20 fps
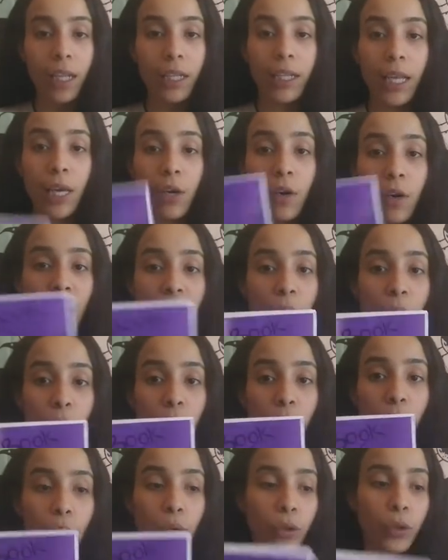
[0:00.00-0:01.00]
Thank you,
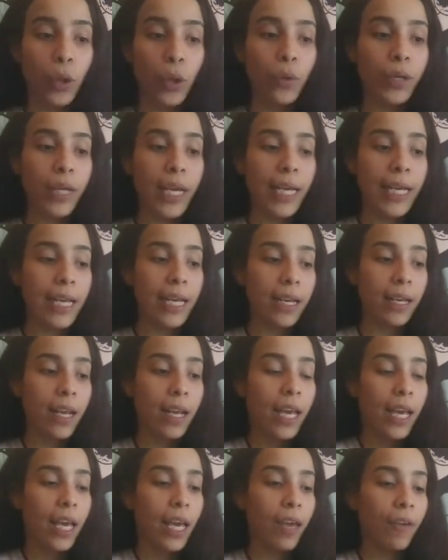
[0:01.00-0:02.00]
everyone who donated.
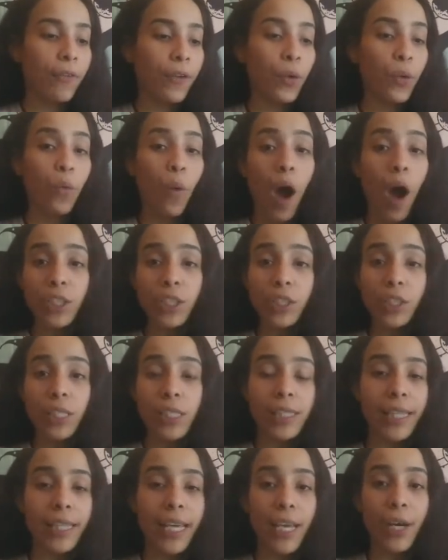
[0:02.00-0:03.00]
If you watch
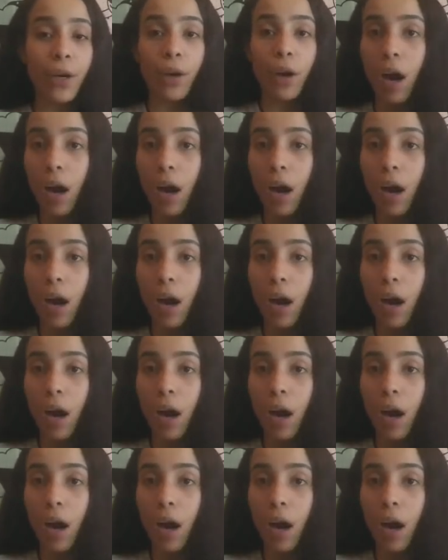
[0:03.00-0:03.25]
this later